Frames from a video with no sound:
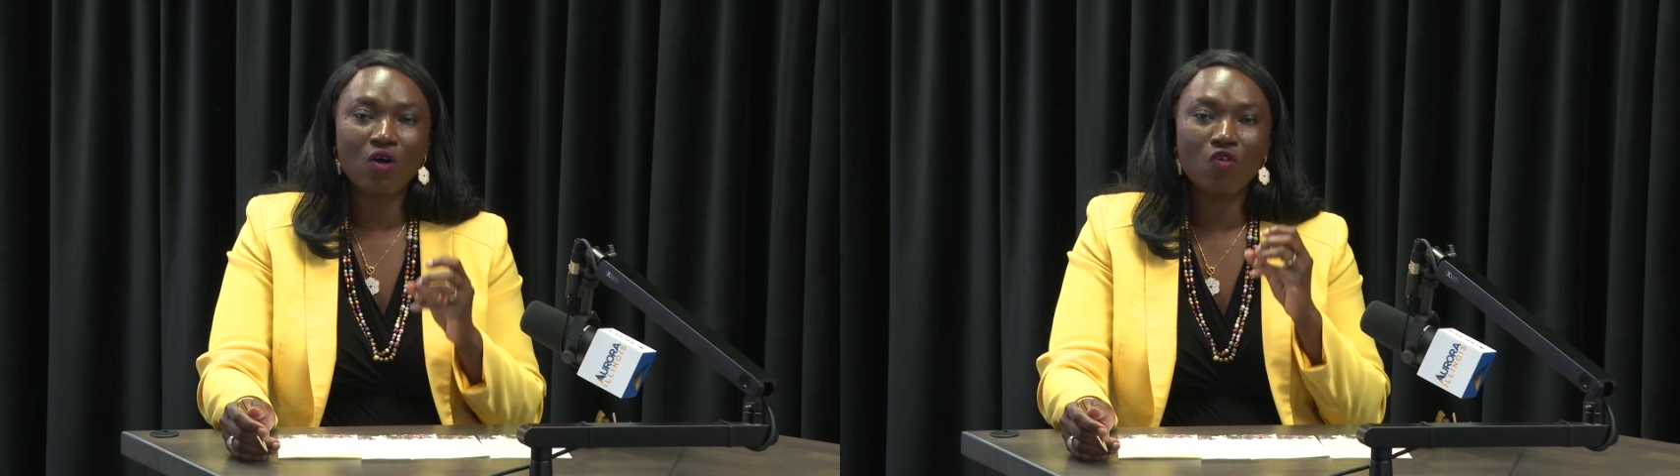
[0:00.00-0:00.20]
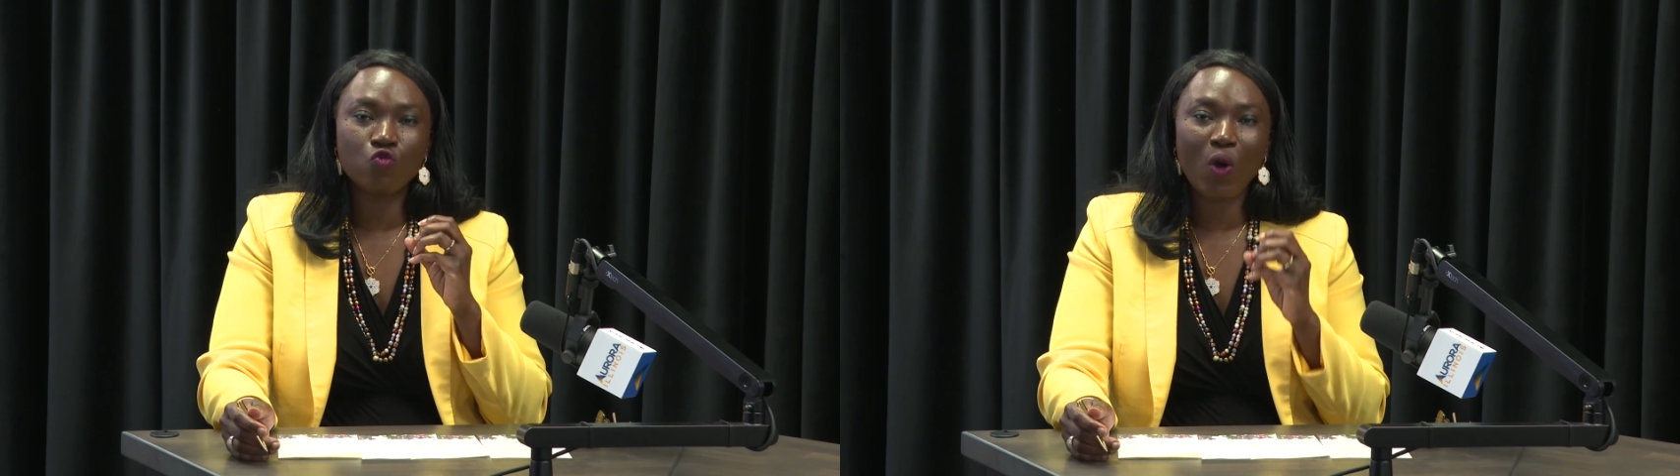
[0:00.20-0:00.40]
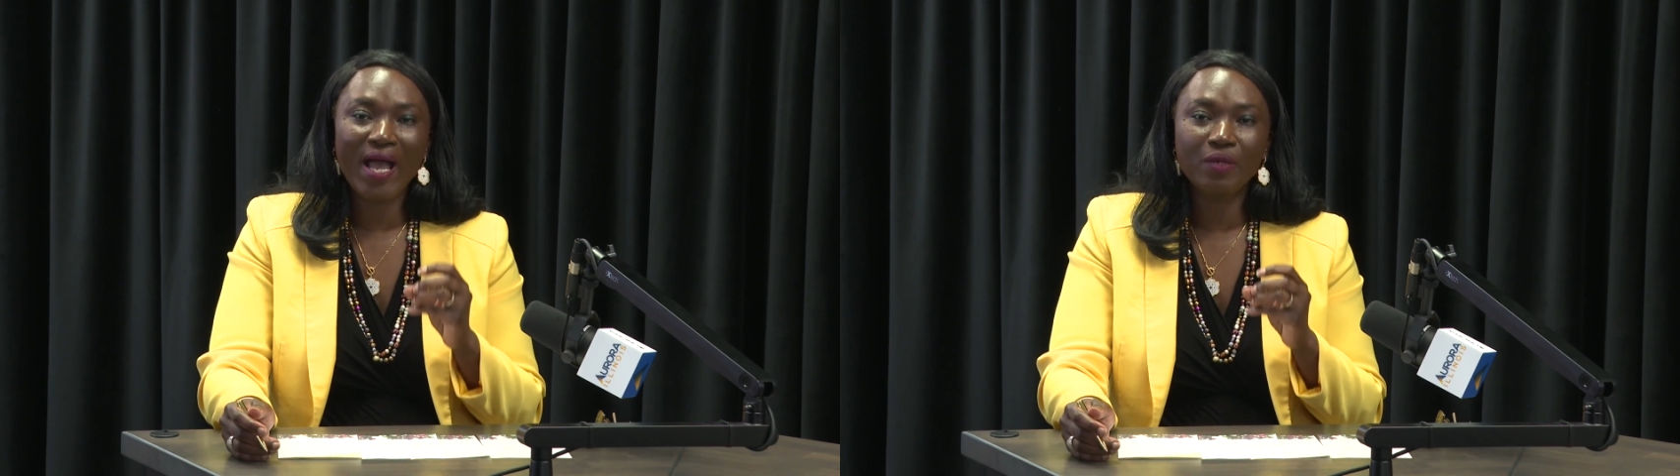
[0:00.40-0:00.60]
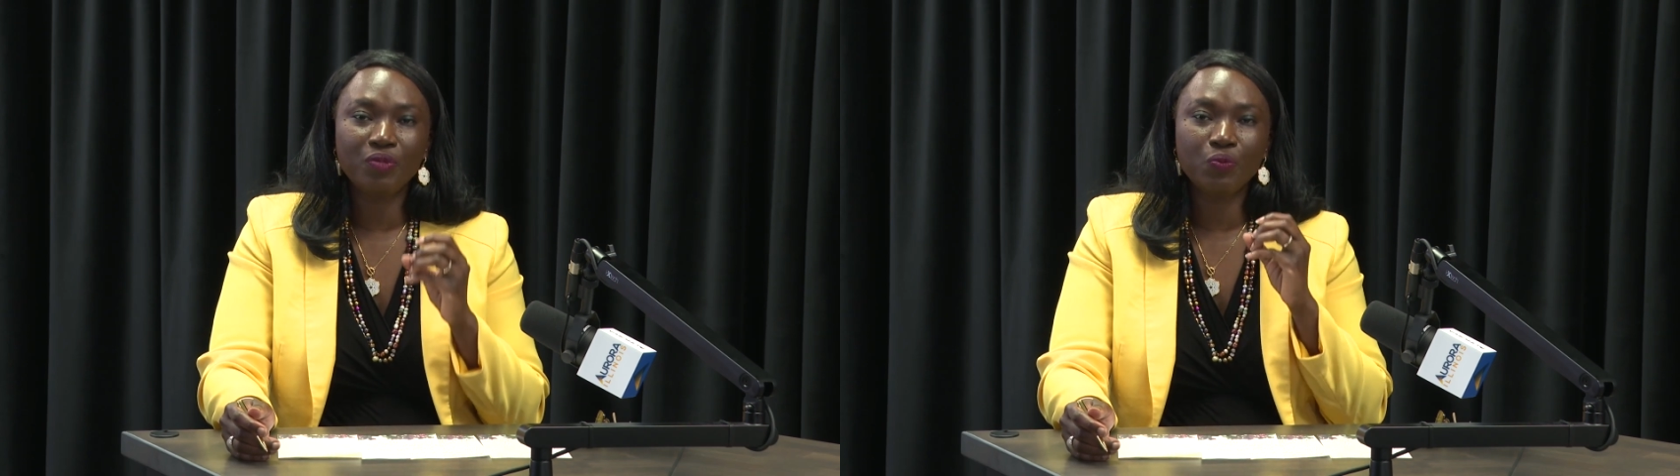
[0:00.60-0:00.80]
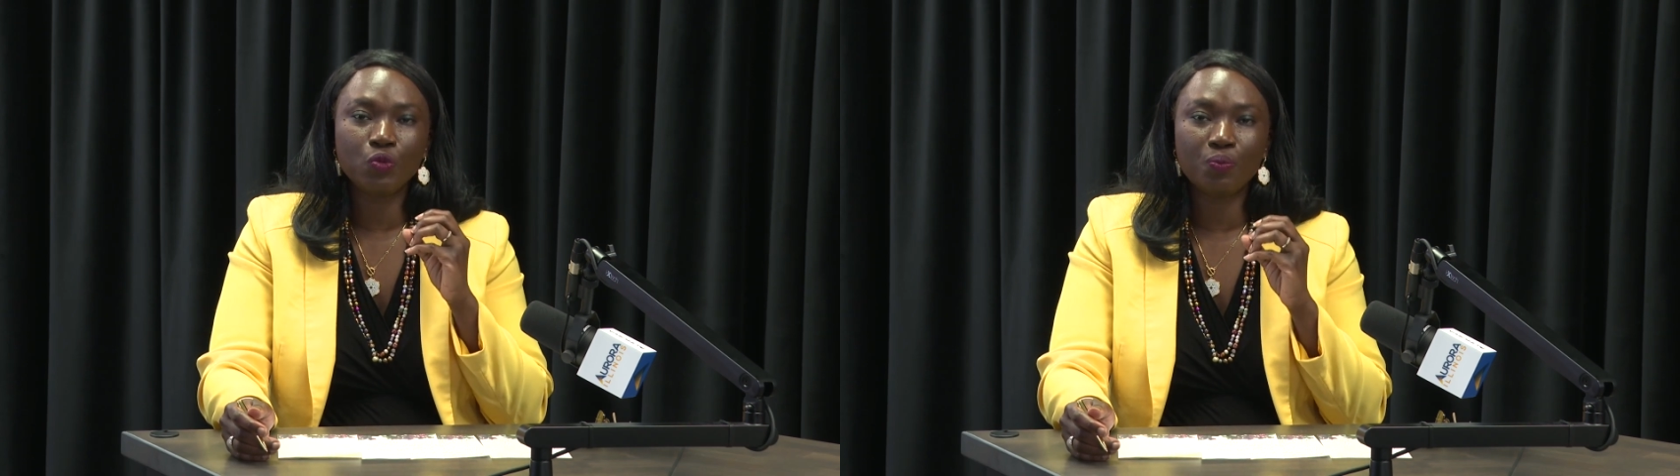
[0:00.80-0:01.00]
of why
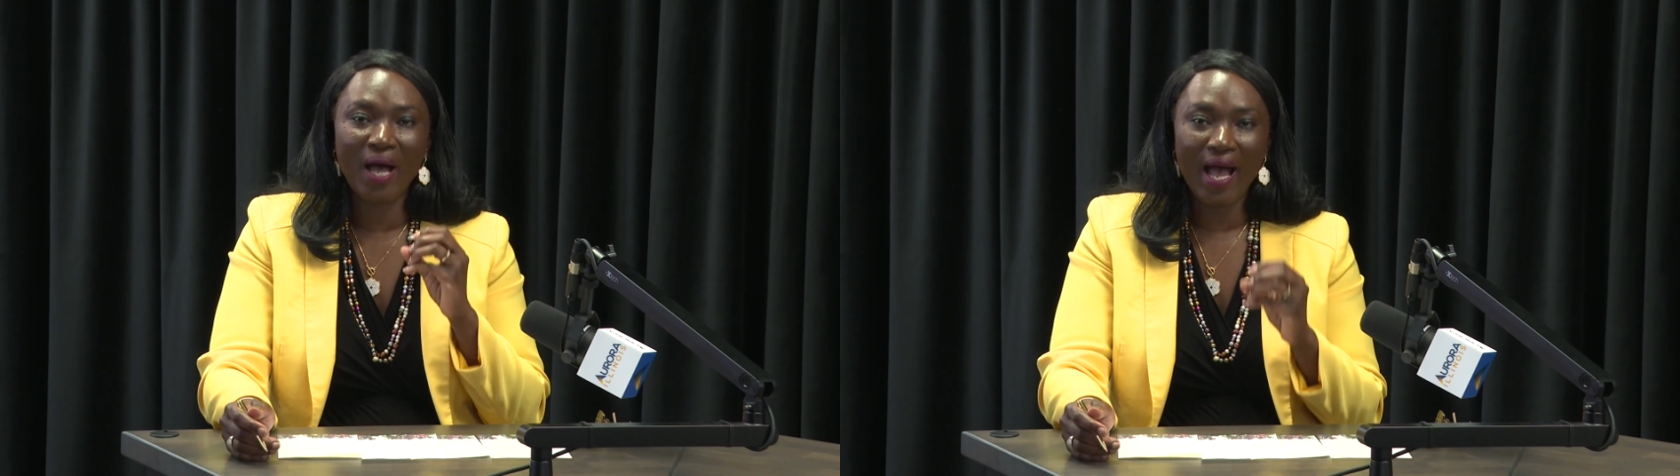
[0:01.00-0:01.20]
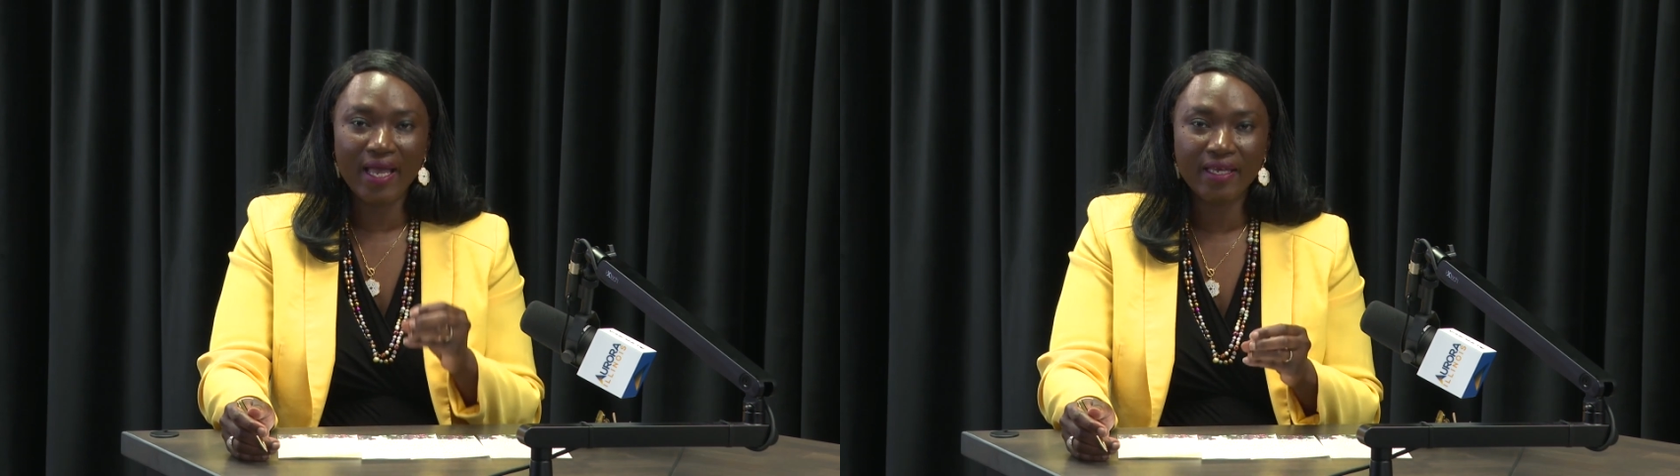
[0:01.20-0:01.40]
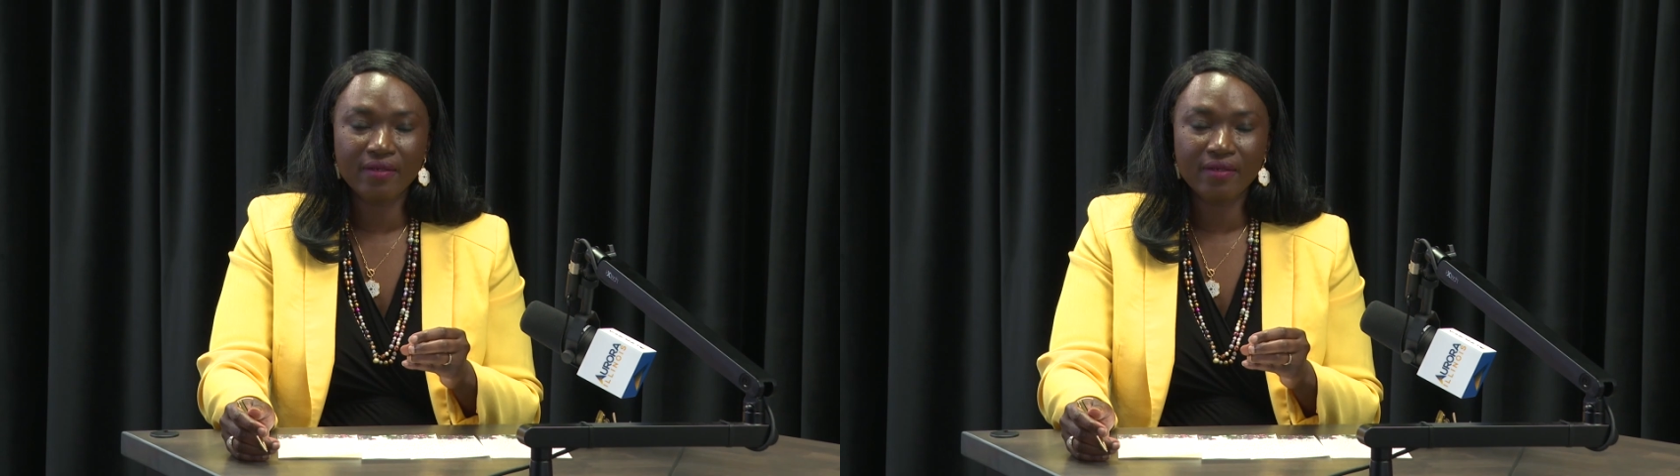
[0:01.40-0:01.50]
people buy,